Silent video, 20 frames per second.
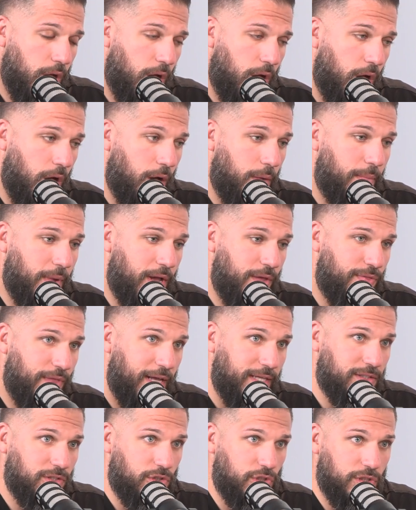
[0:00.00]
And
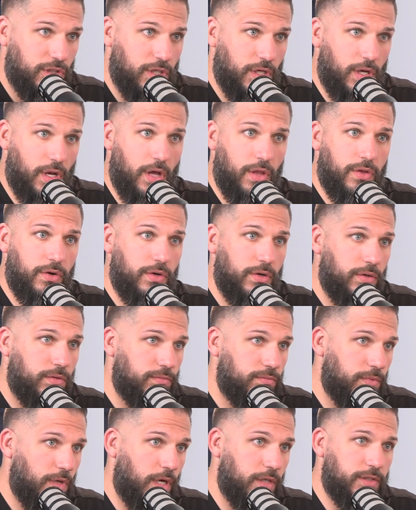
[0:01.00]
that's just another
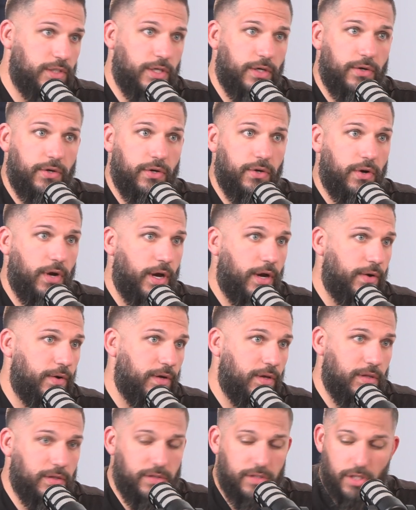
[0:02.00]
arterial
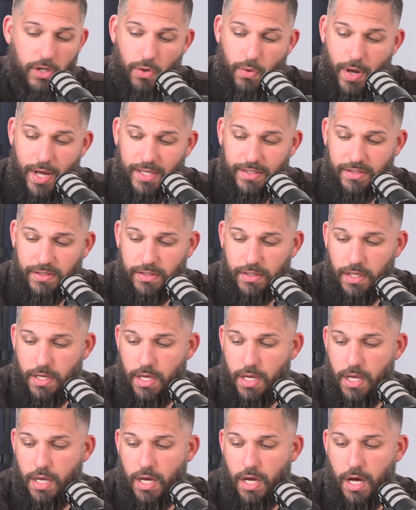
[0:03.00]
area of the TOS.
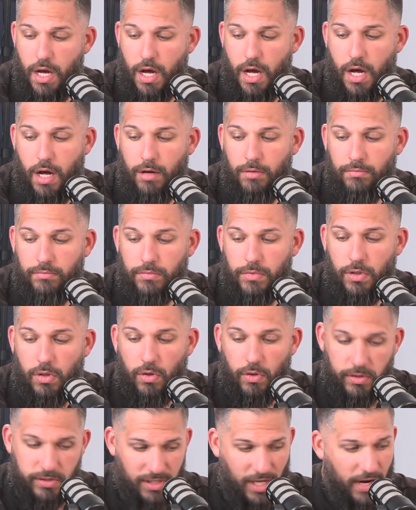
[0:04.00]

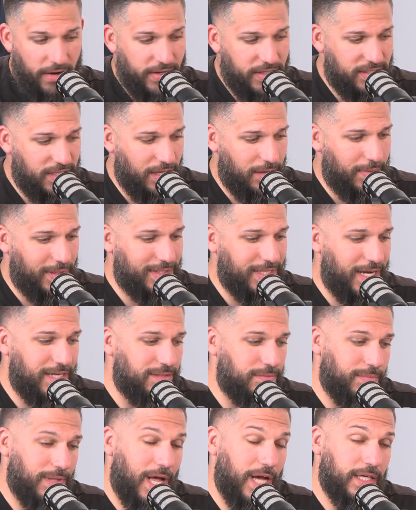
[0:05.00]
The scariest thing about that
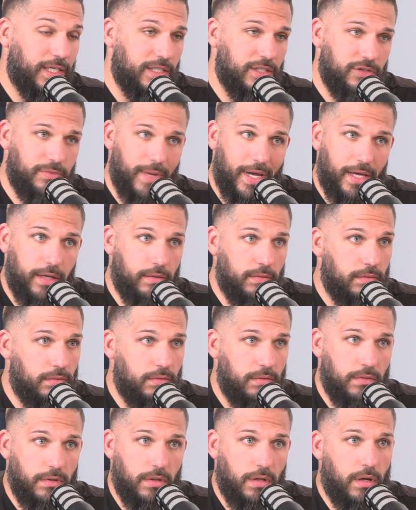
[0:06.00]
is blockage, man.
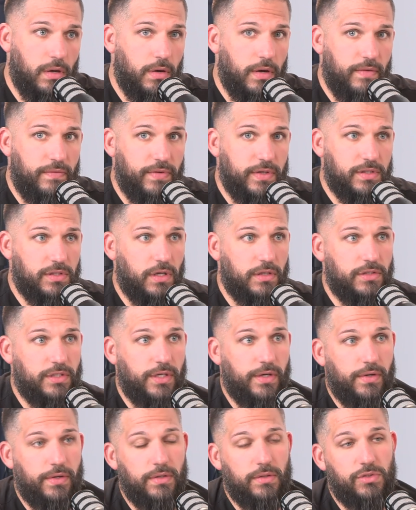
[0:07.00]
if it's
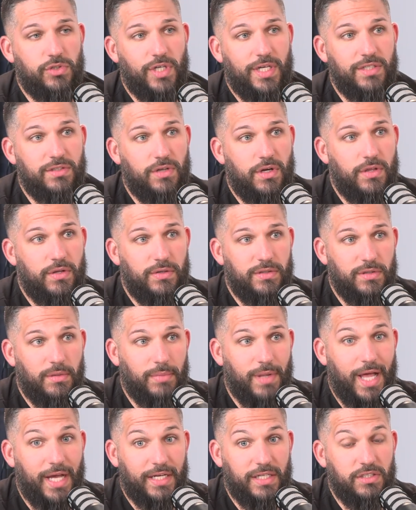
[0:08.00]
arterial, chances are there is a
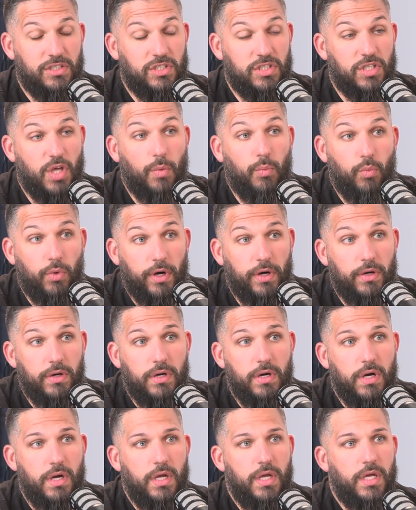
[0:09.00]
blockage somewhere
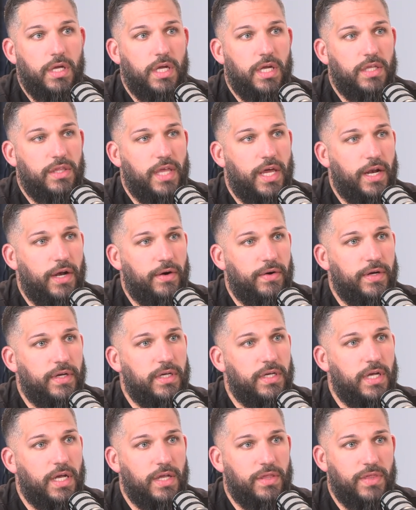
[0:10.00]
in that
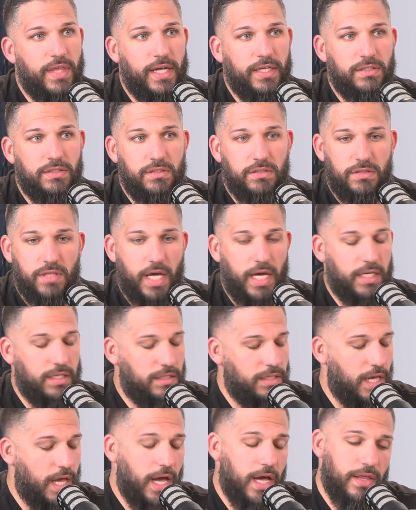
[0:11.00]
area, and
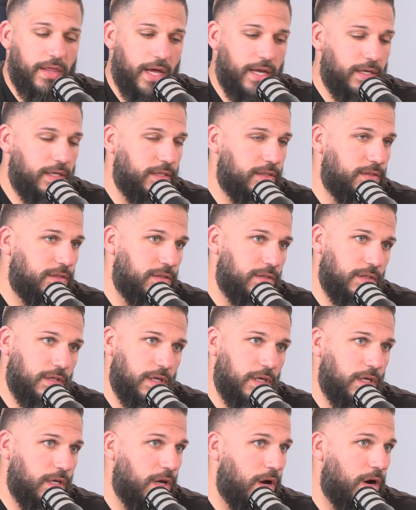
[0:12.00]
that needs
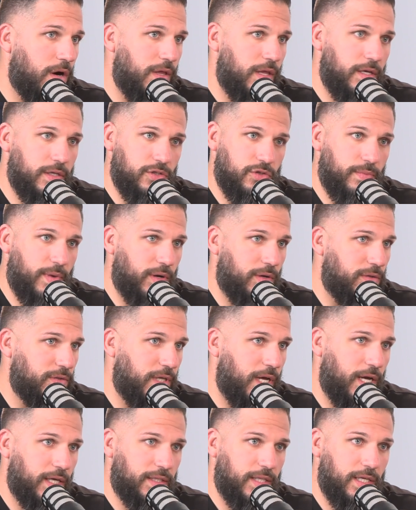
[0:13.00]
ER, that needs your medical
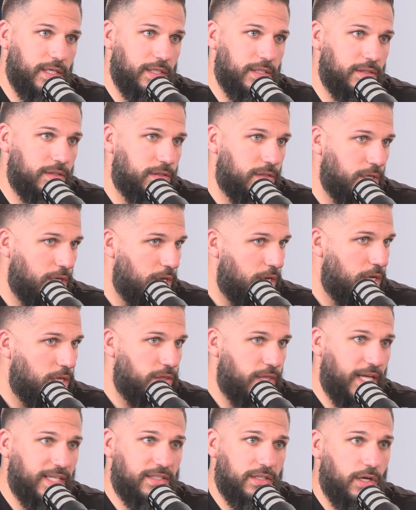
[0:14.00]
doc,
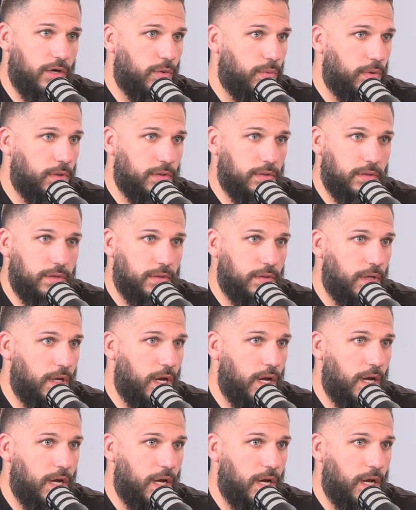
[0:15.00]
that's their world.